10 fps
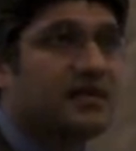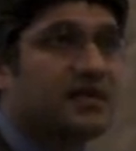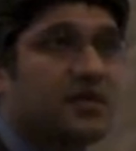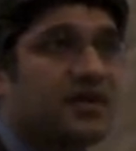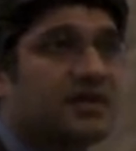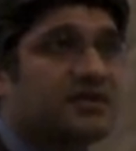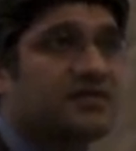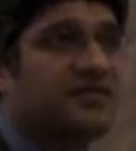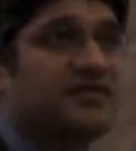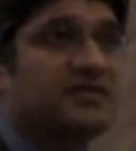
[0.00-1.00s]
we're going to
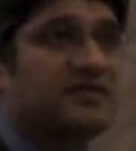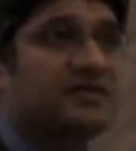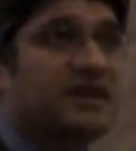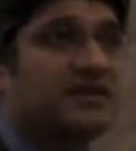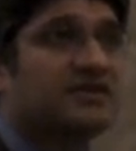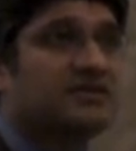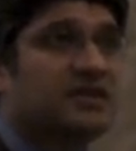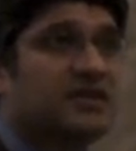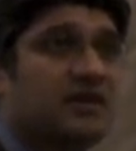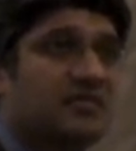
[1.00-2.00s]
do 50 transactions
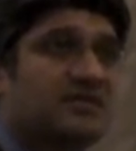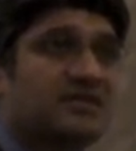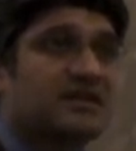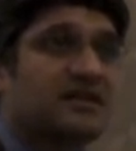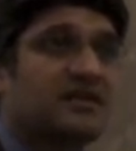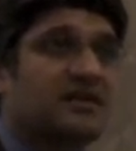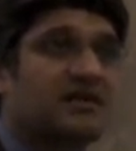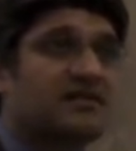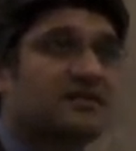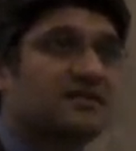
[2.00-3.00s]
that look almost exactly
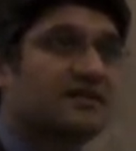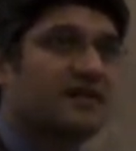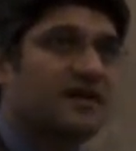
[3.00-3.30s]
like this.